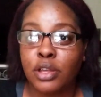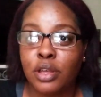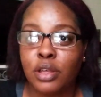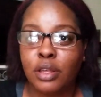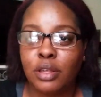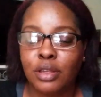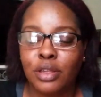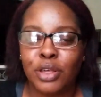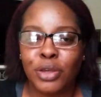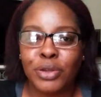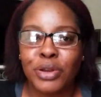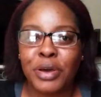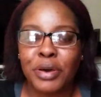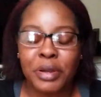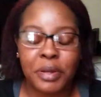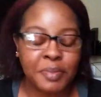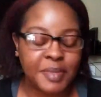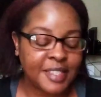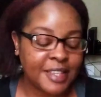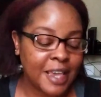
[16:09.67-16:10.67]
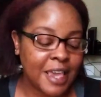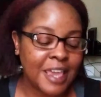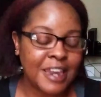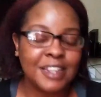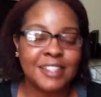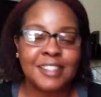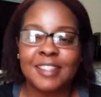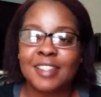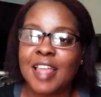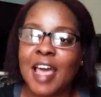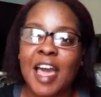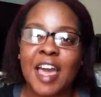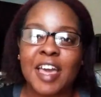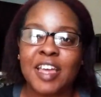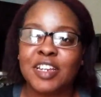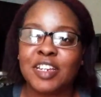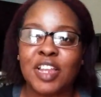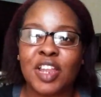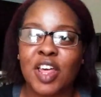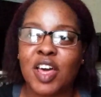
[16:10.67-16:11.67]
you know what I'm saying? It's
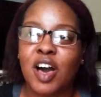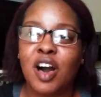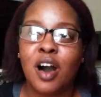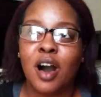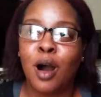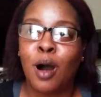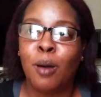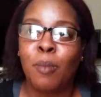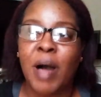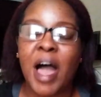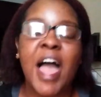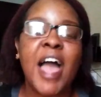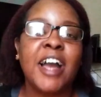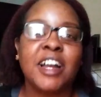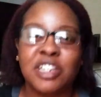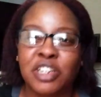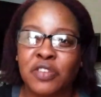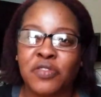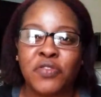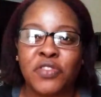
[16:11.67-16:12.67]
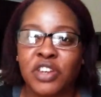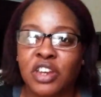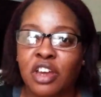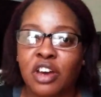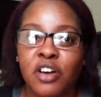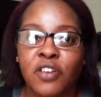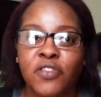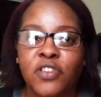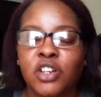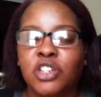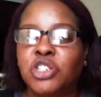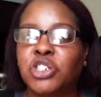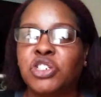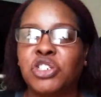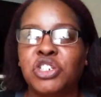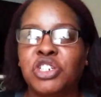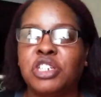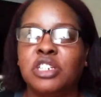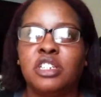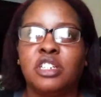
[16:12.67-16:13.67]
not um, active enough because
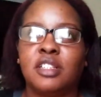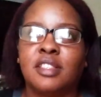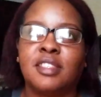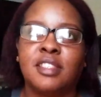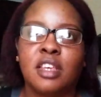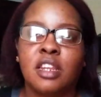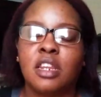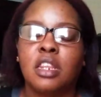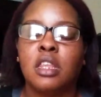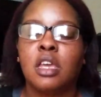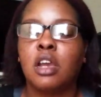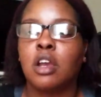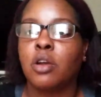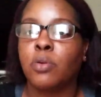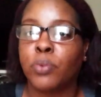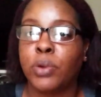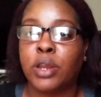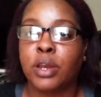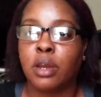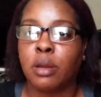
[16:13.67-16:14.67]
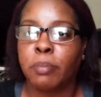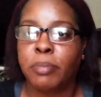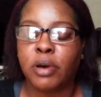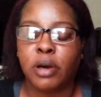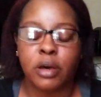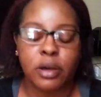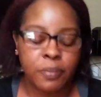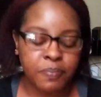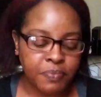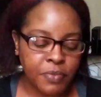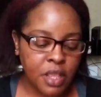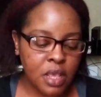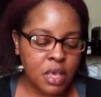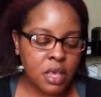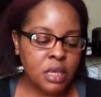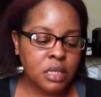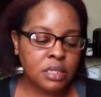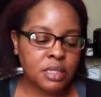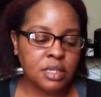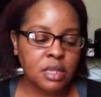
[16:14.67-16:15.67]
she's just sitting there reading the book.
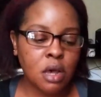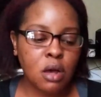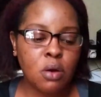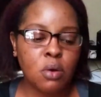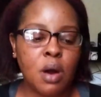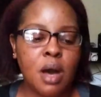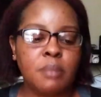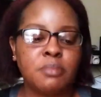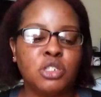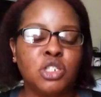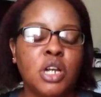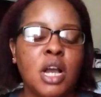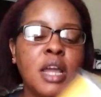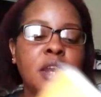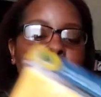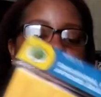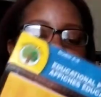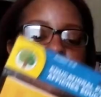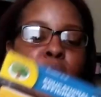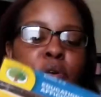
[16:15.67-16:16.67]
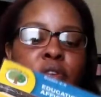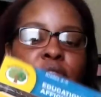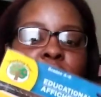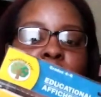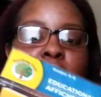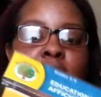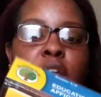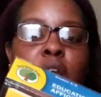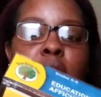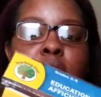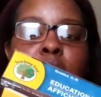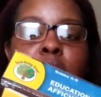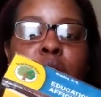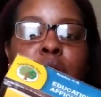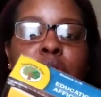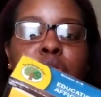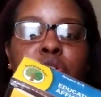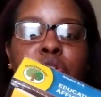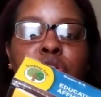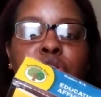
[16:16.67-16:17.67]
So I'm trying to motivate
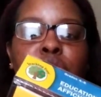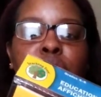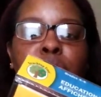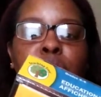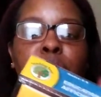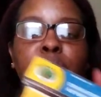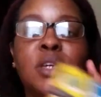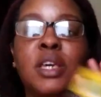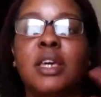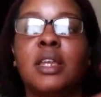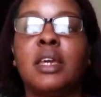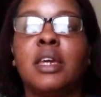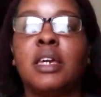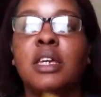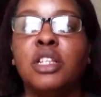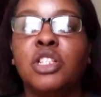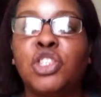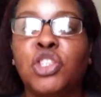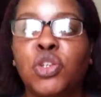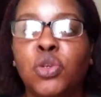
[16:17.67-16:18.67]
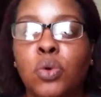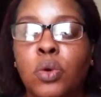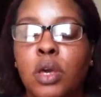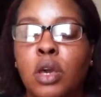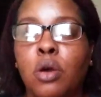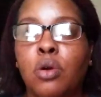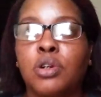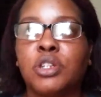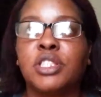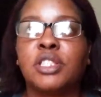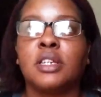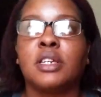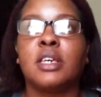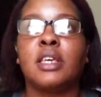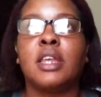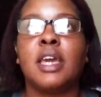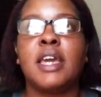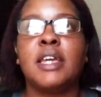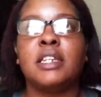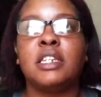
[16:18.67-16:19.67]
her to get into it or to
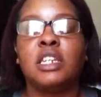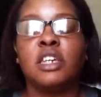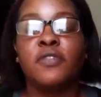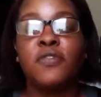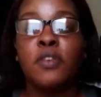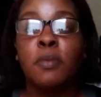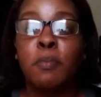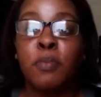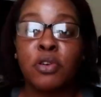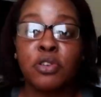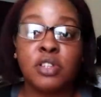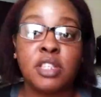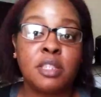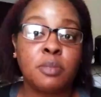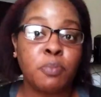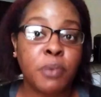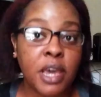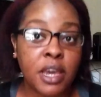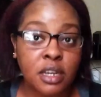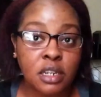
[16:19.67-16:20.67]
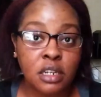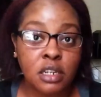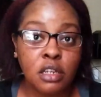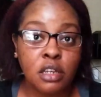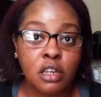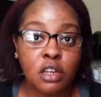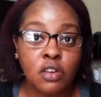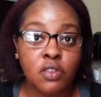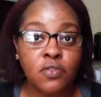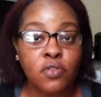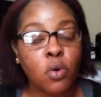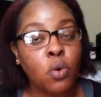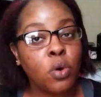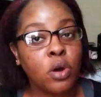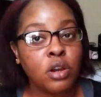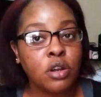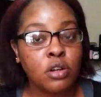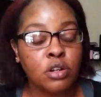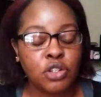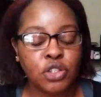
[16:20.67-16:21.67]
get a different perspective
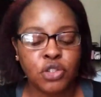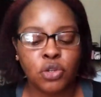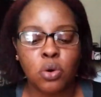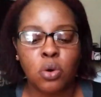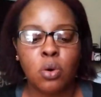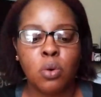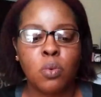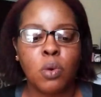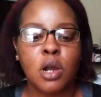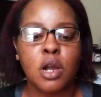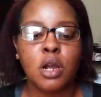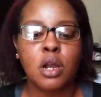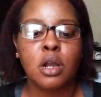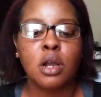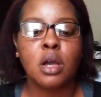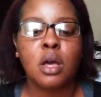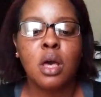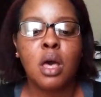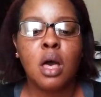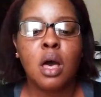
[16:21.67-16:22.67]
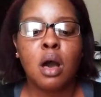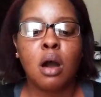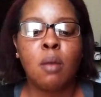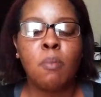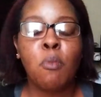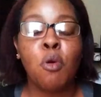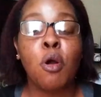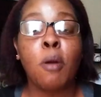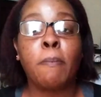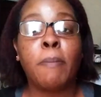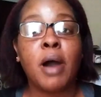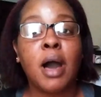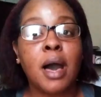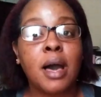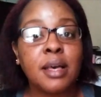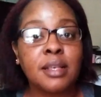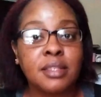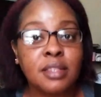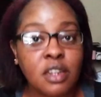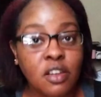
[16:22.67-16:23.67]
on her schoolwork, a more
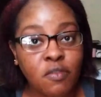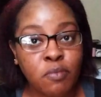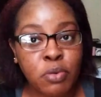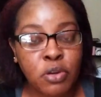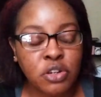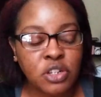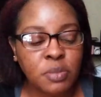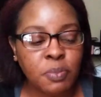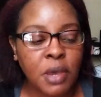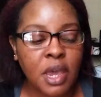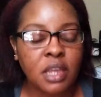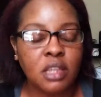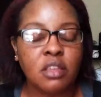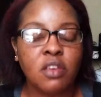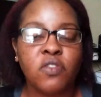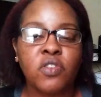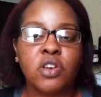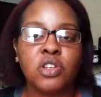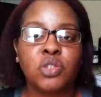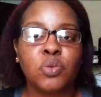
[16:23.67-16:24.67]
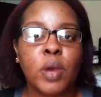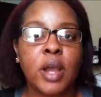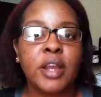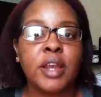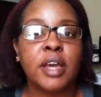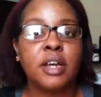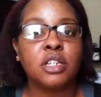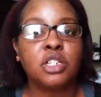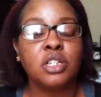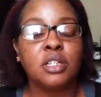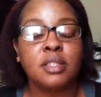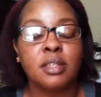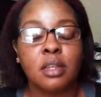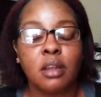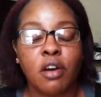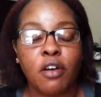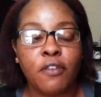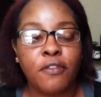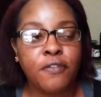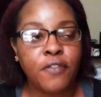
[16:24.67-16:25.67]
positive perspective because right now she's
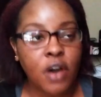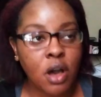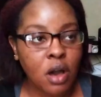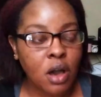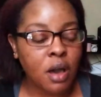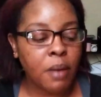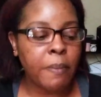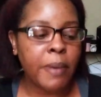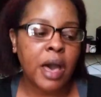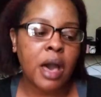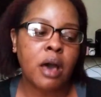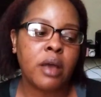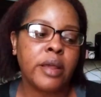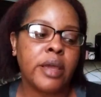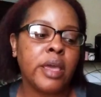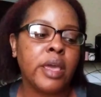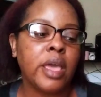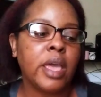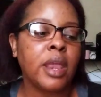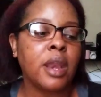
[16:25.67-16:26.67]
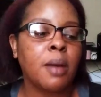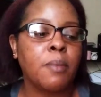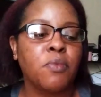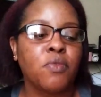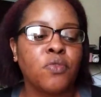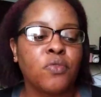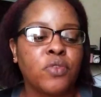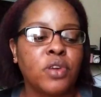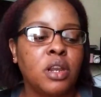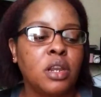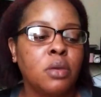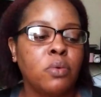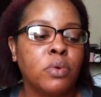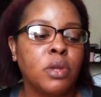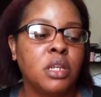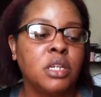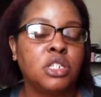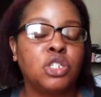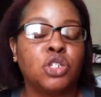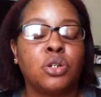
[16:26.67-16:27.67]
in a funk about it and I'm really,
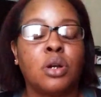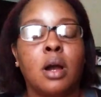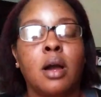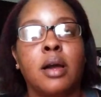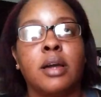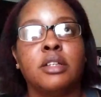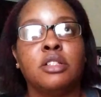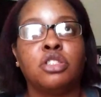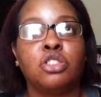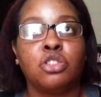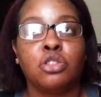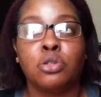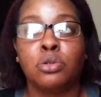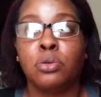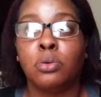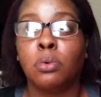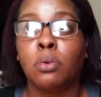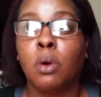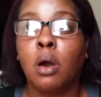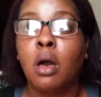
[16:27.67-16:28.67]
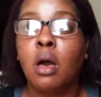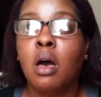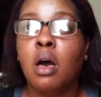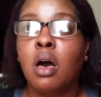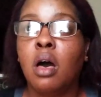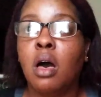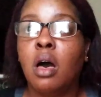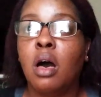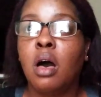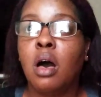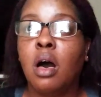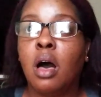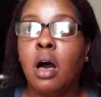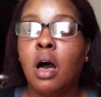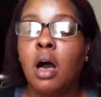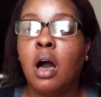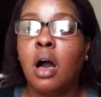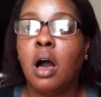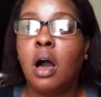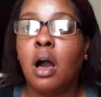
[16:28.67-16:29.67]
really trying to
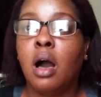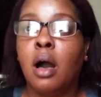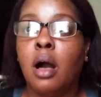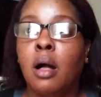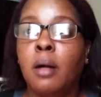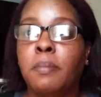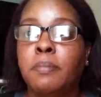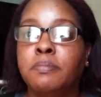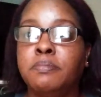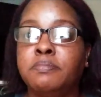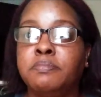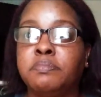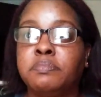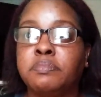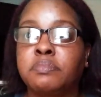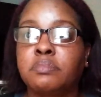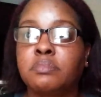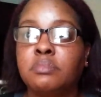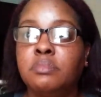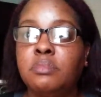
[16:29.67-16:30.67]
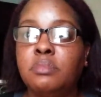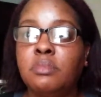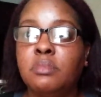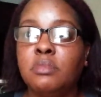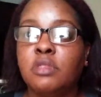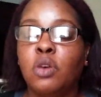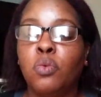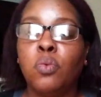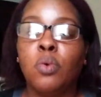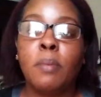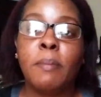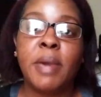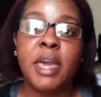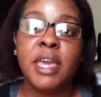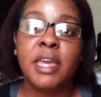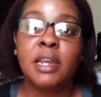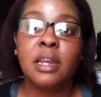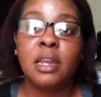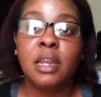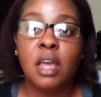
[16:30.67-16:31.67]
um,
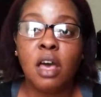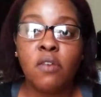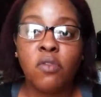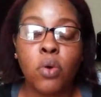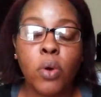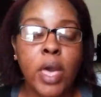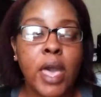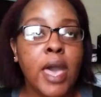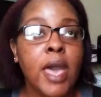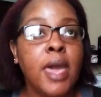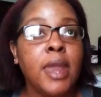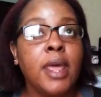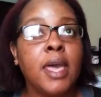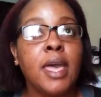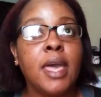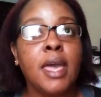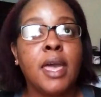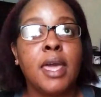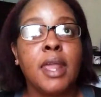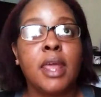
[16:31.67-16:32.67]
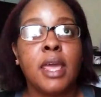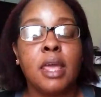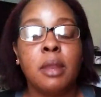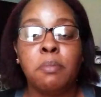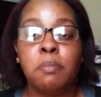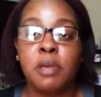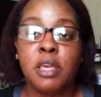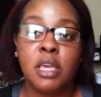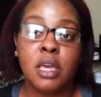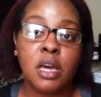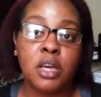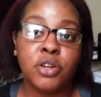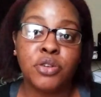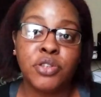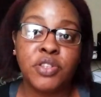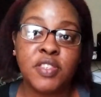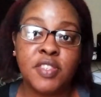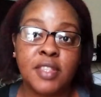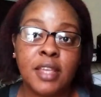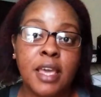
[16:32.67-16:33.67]
remain level-headed and be
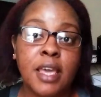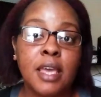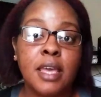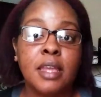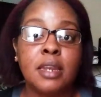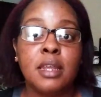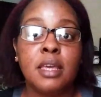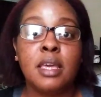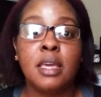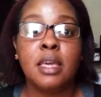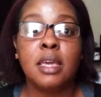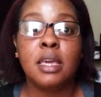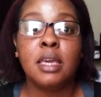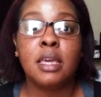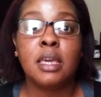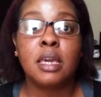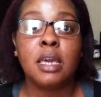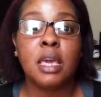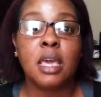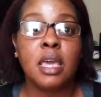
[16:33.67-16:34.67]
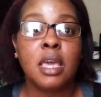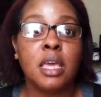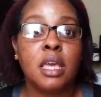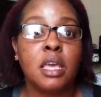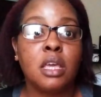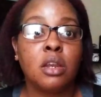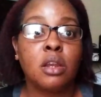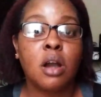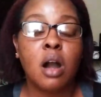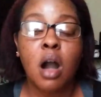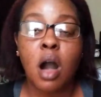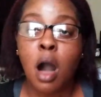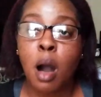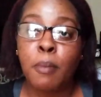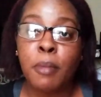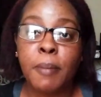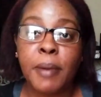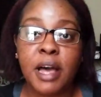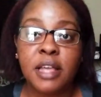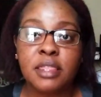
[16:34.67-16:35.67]
understanding and
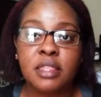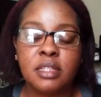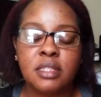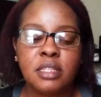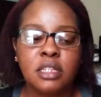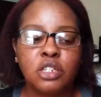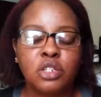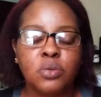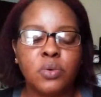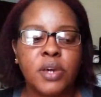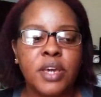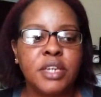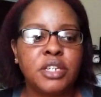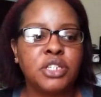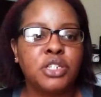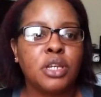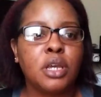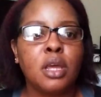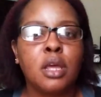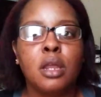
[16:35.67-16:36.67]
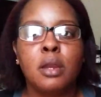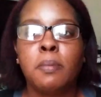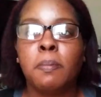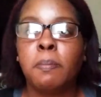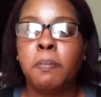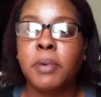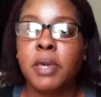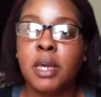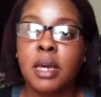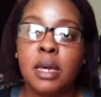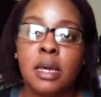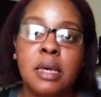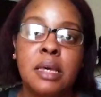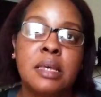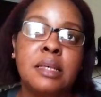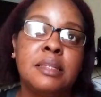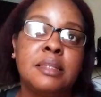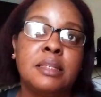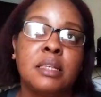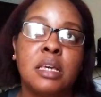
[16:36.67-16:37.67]
calm about the situation
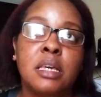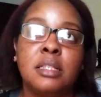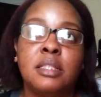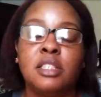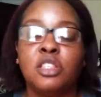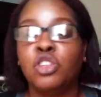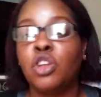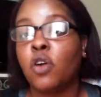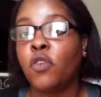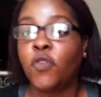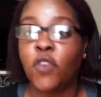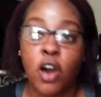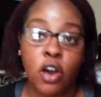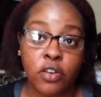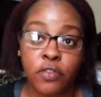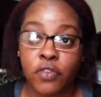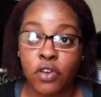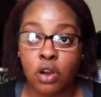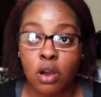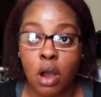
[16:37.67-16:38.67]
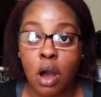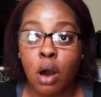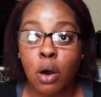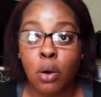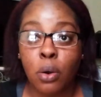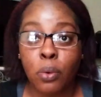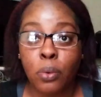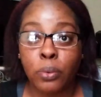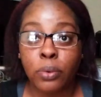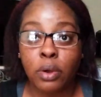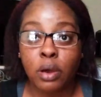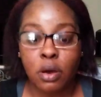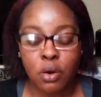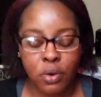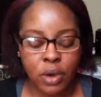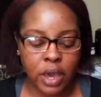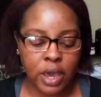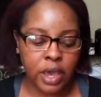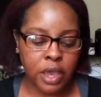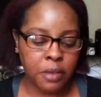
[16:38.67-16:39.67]
because it's no fault of her own,
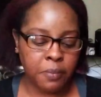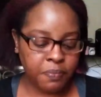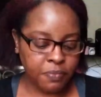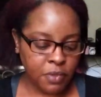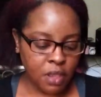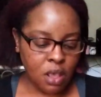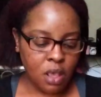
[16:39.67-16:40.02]
okay?